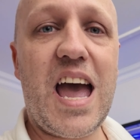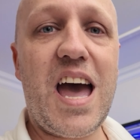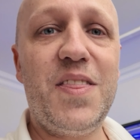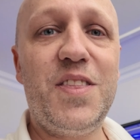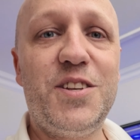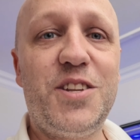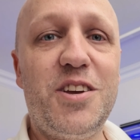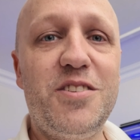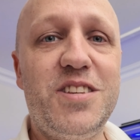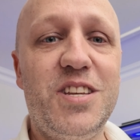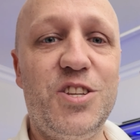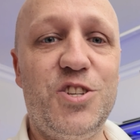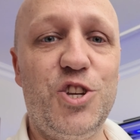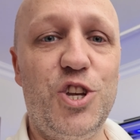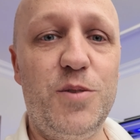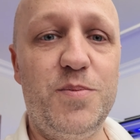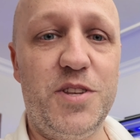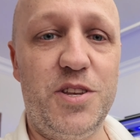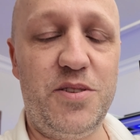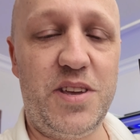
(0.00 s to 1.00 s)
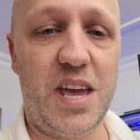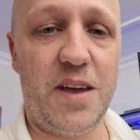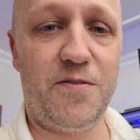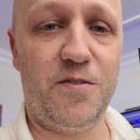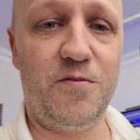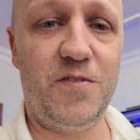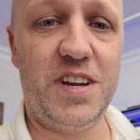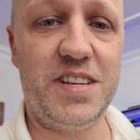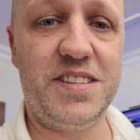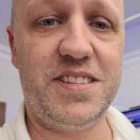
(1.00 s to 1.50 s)
and the dosing tubes that you get
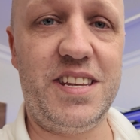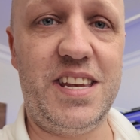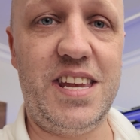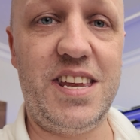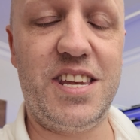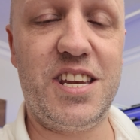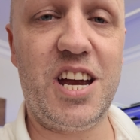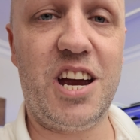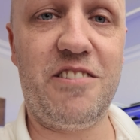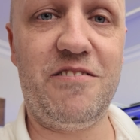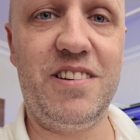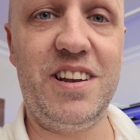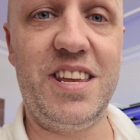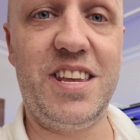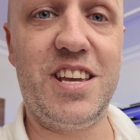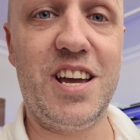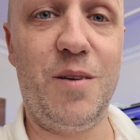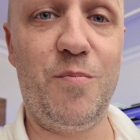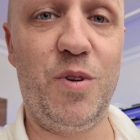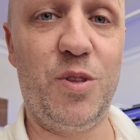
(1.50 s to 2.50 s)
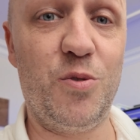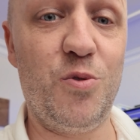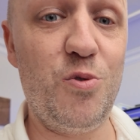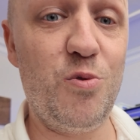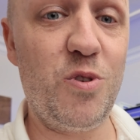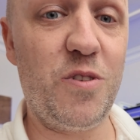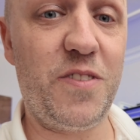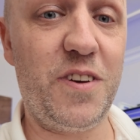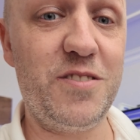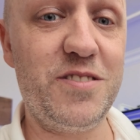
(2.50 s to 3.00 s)
from Red Sea currently come with
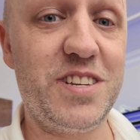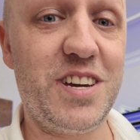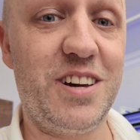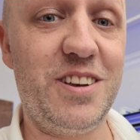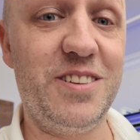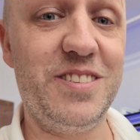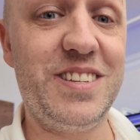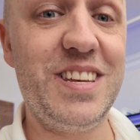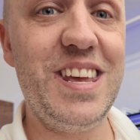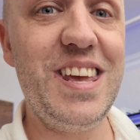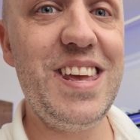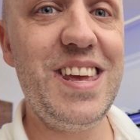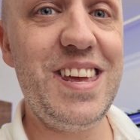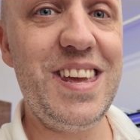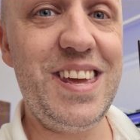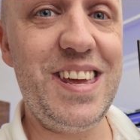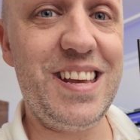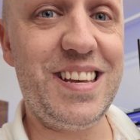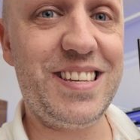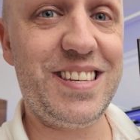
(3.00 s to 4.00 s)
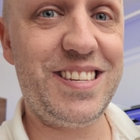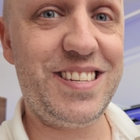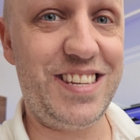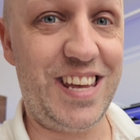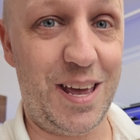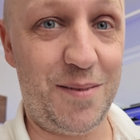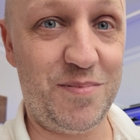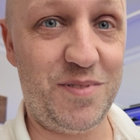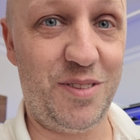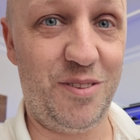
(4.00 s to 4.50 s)
all of those colours
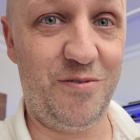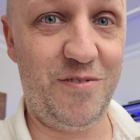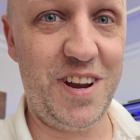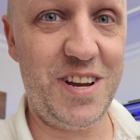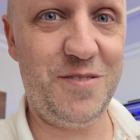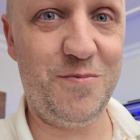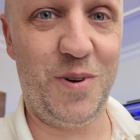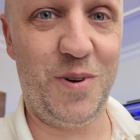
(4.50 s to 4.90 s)
except the red